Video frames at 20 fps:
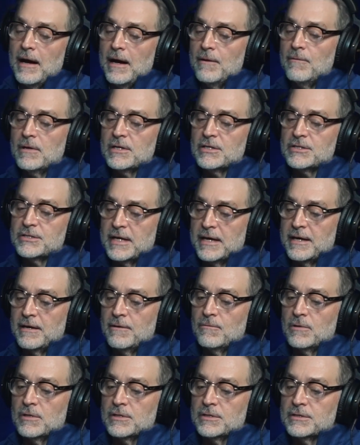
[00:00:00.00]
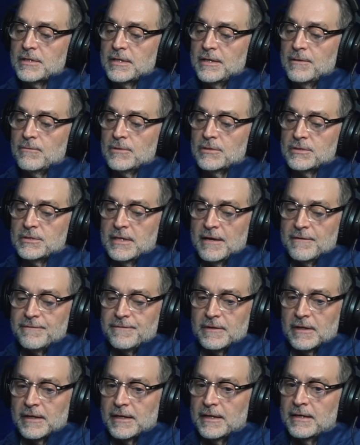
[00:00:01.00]
I want to say it was
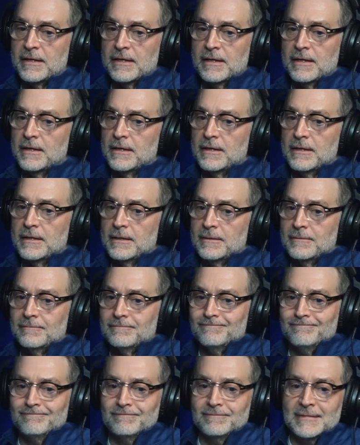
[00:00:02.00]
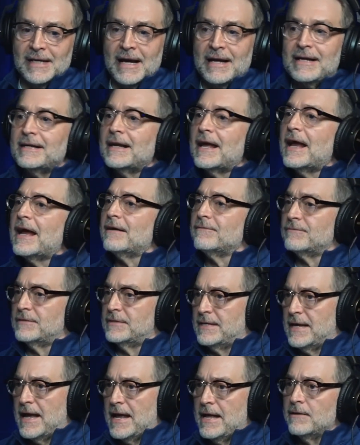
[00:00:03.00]
definitely 9.5,
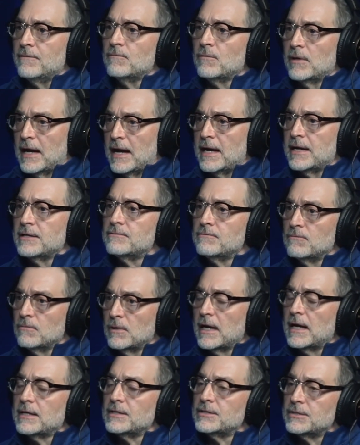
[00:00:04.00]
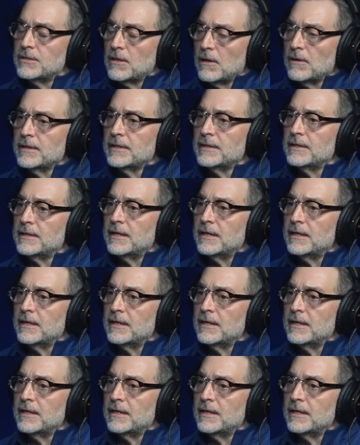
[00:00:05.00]
10 when I started.